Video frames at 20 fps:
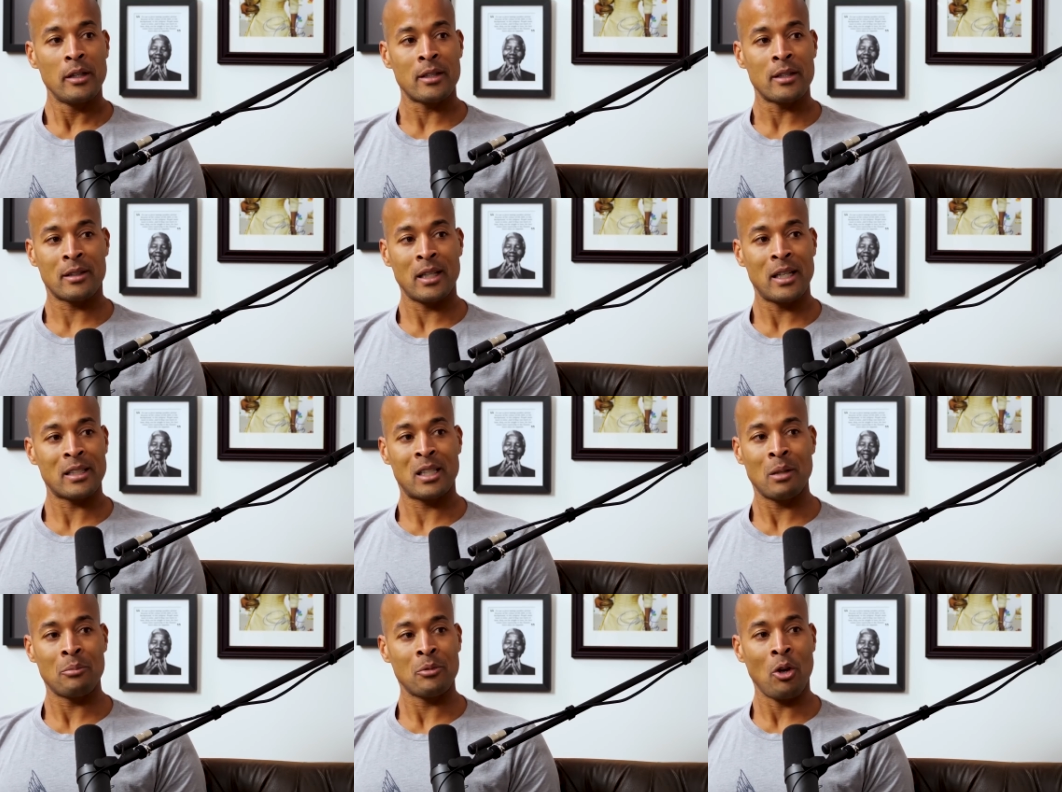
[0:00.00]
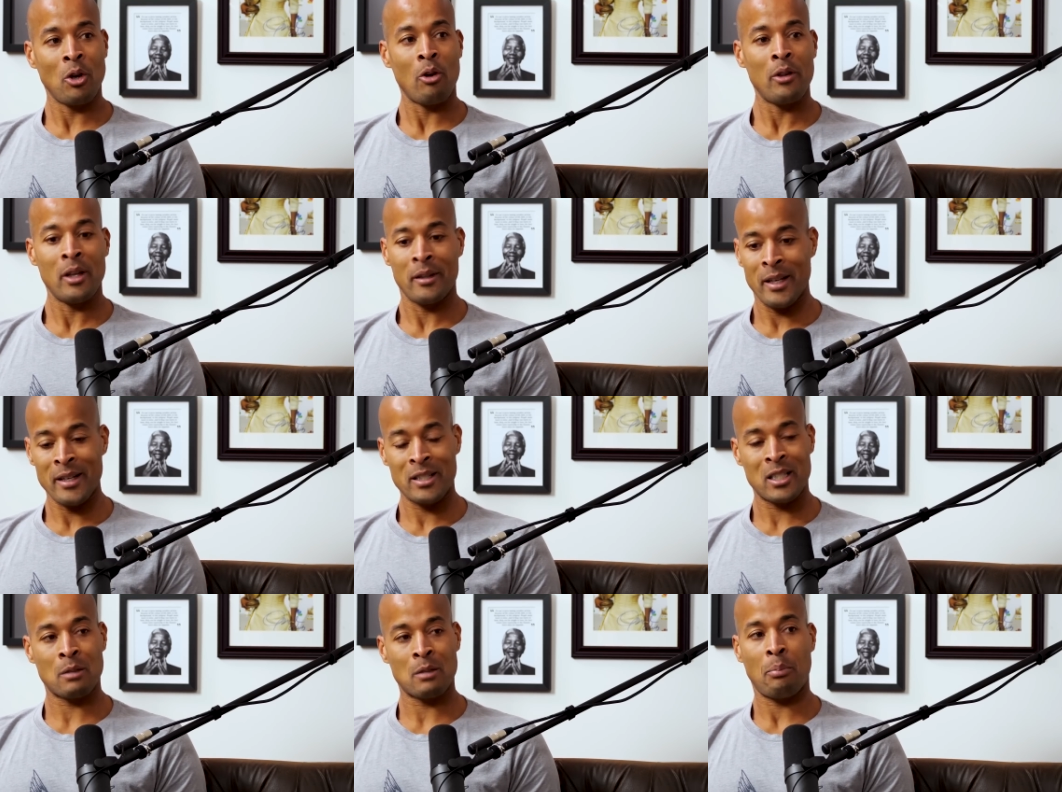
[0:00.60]
is let them know
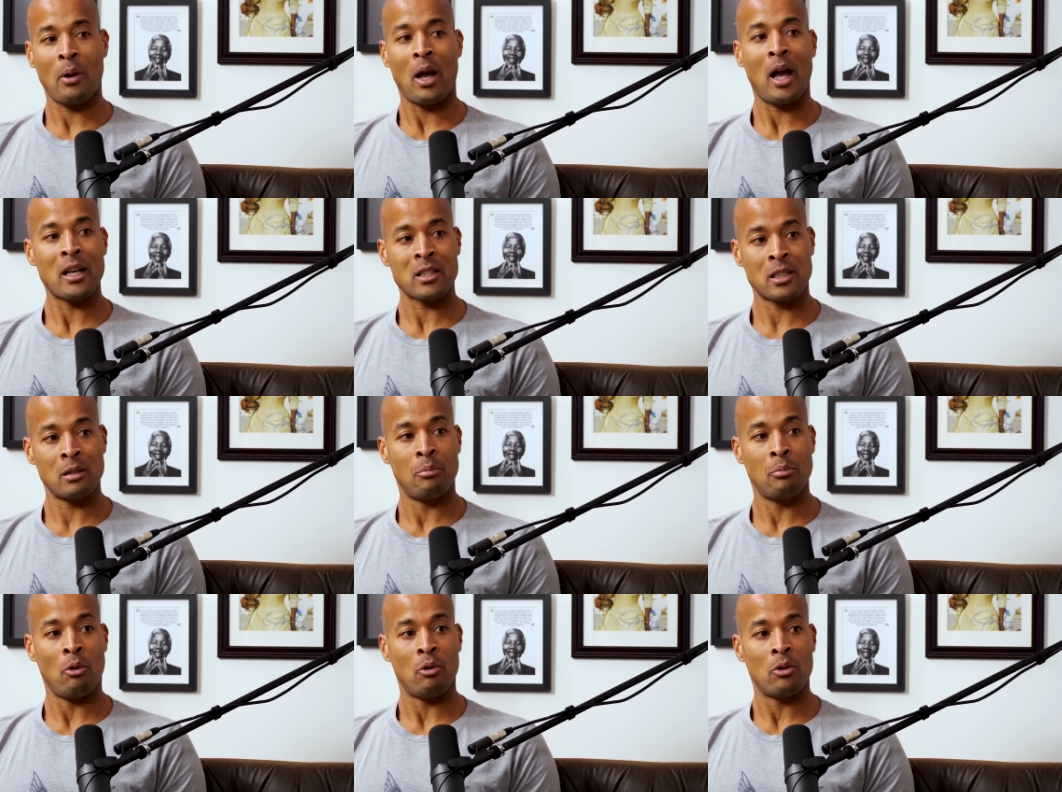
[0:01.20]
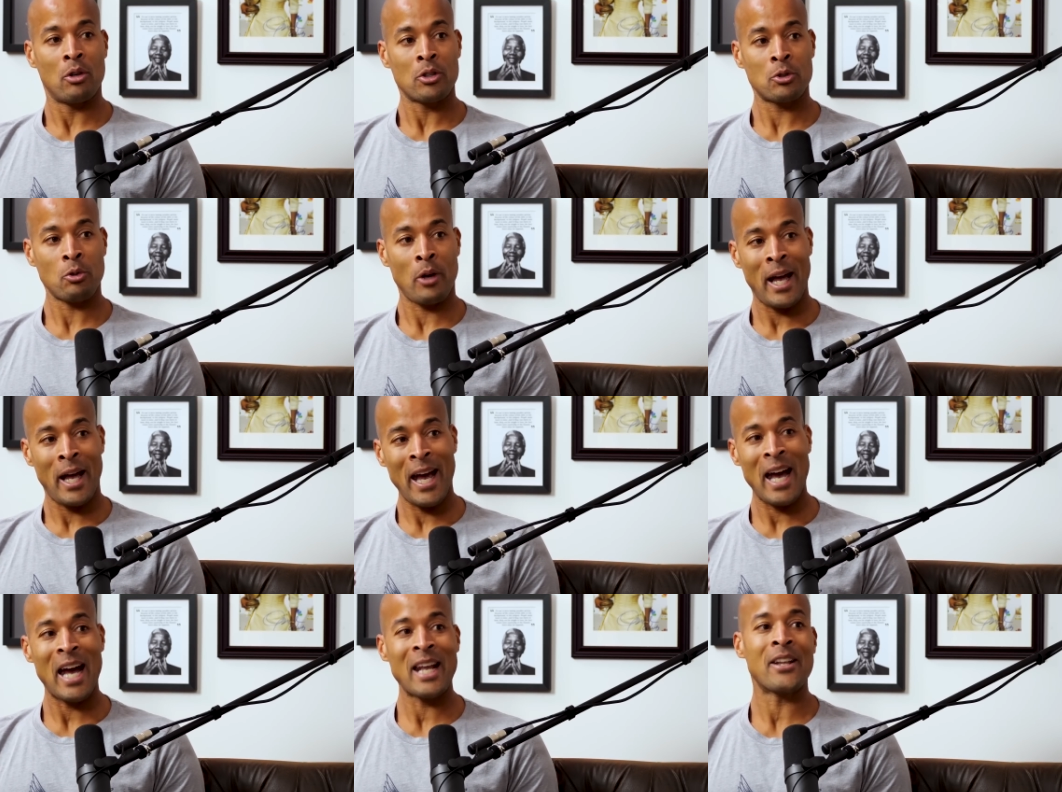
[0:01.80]
that this is possible.
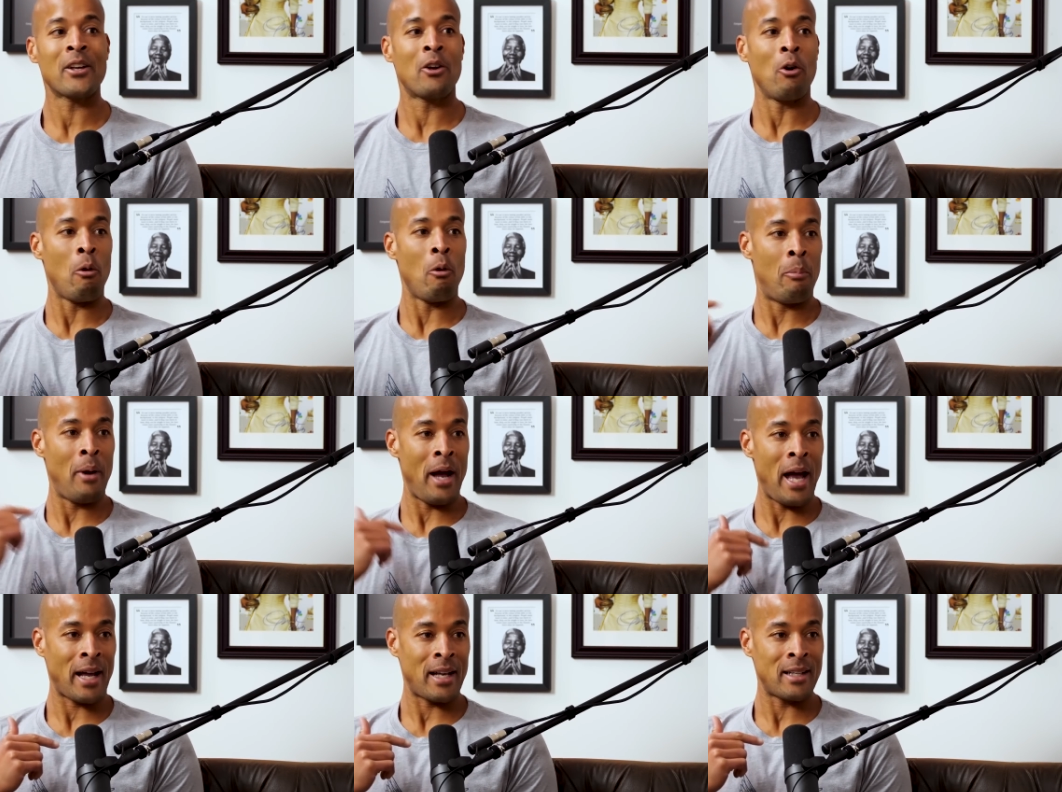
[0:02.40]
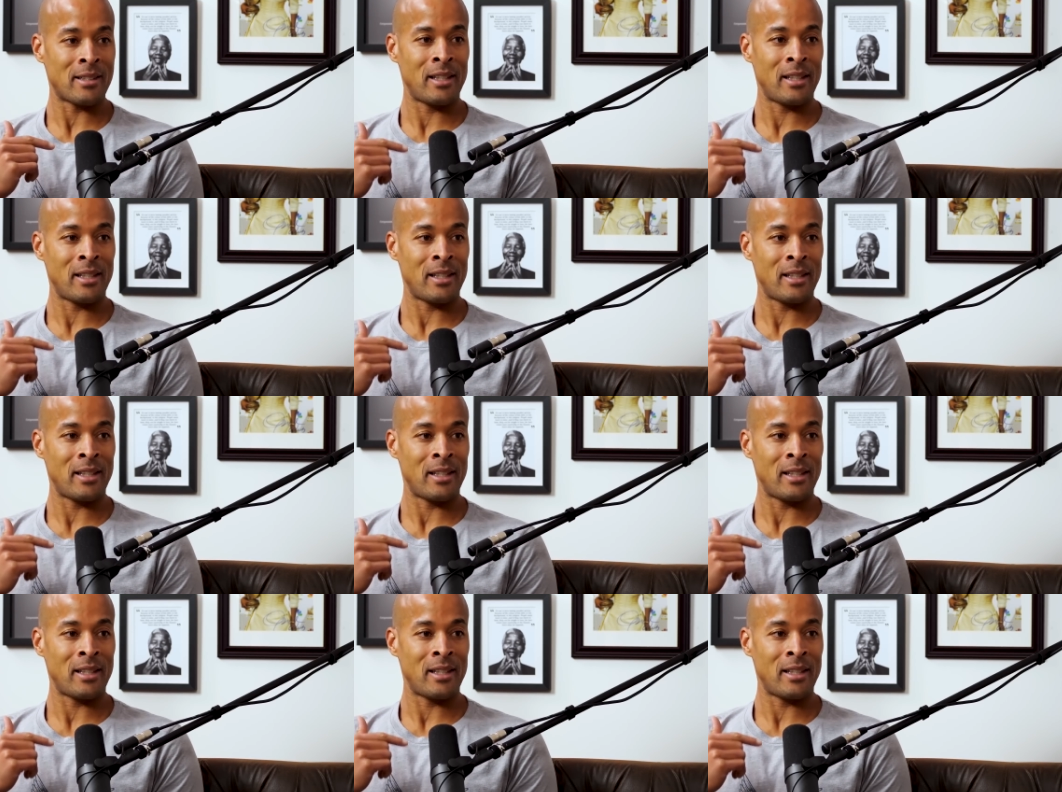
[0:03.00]
So I had to go back